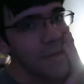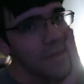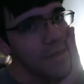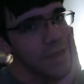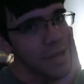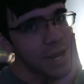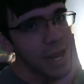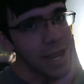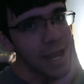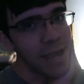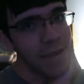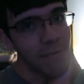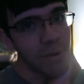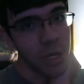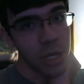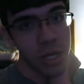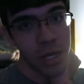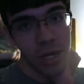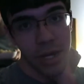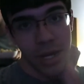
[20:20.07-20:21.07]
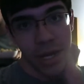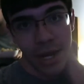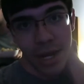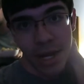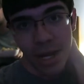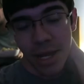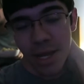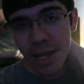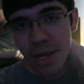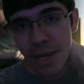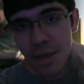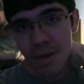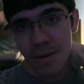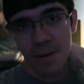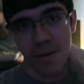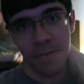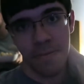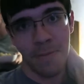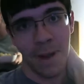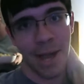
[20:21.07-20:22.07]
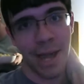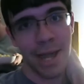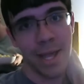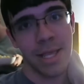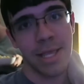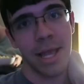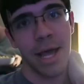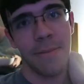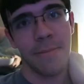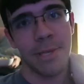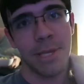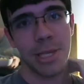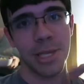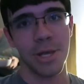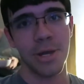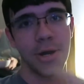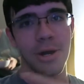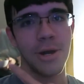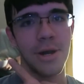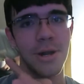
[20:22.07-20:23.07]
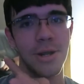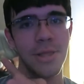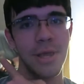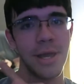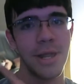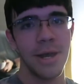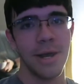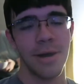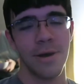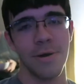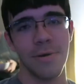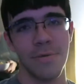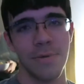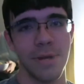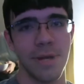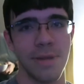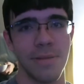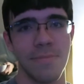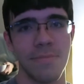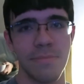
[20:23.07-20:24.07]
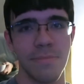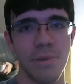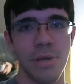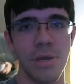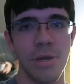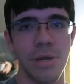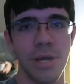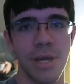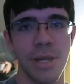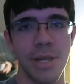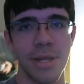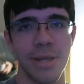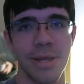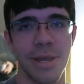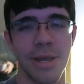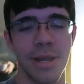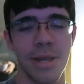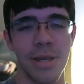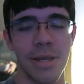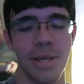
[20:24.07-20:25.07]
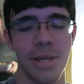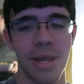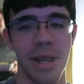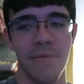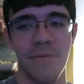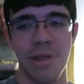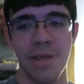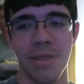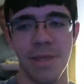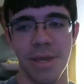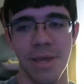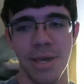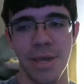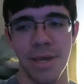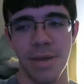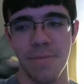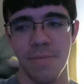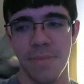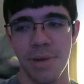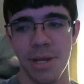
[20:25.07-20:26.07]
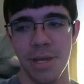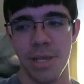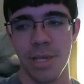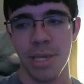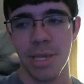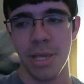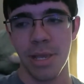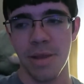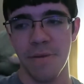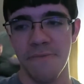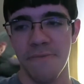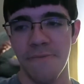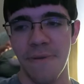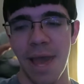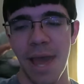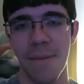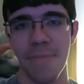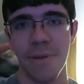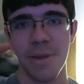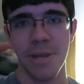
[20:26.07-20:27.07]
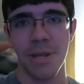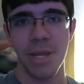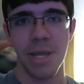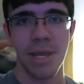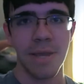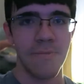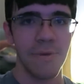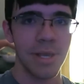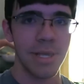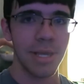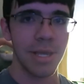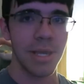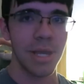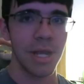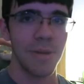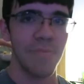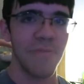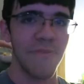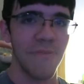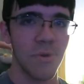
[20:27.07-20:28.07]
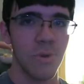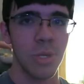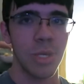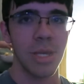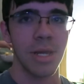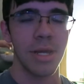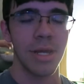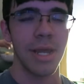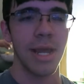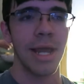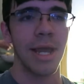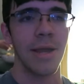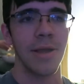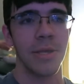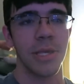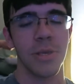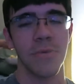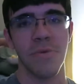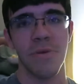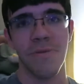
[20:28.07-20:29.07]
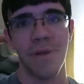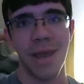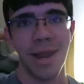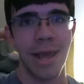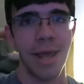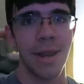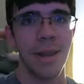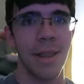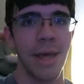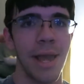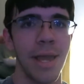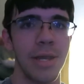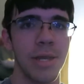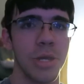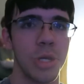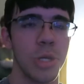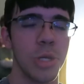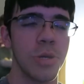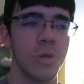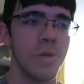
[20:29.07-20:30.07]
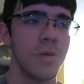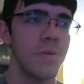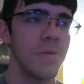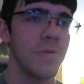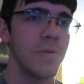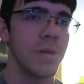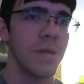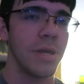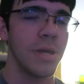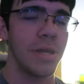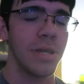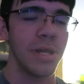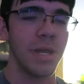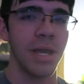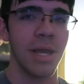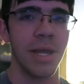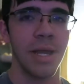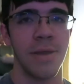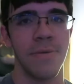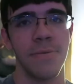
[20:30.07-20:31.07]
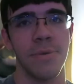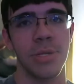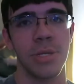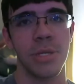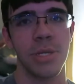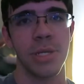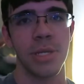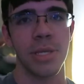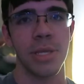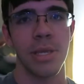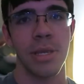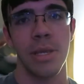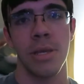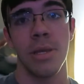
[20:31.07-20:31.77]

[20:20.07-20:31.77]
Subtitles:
The day was good. Buying Thomas's car, that all went good and everything, but stuff happened. He wasn't here before sundown, so we ran out of light to shoot, and yeah, it was just